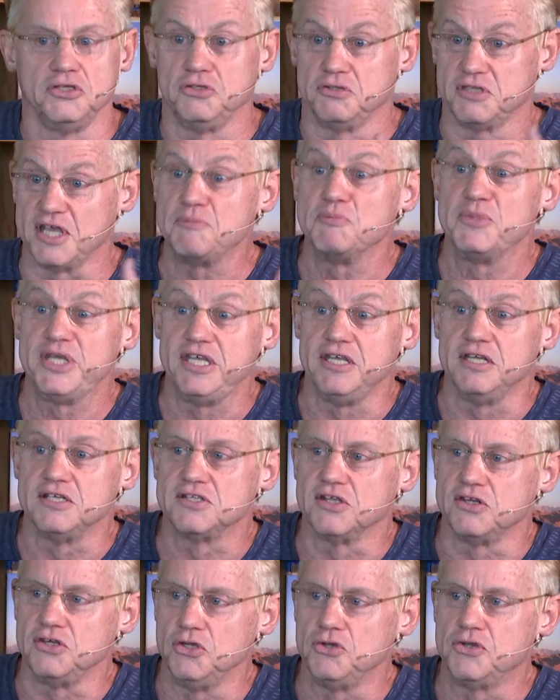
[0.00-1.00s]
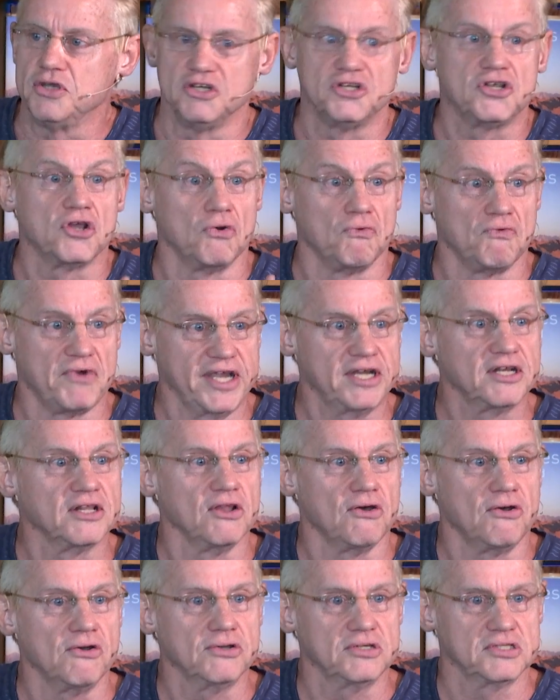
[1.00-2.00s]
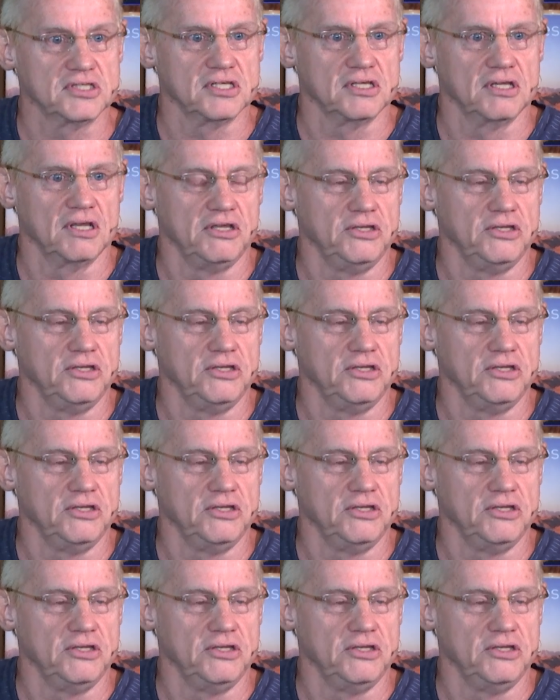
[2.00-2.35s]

That means that you can correct logs,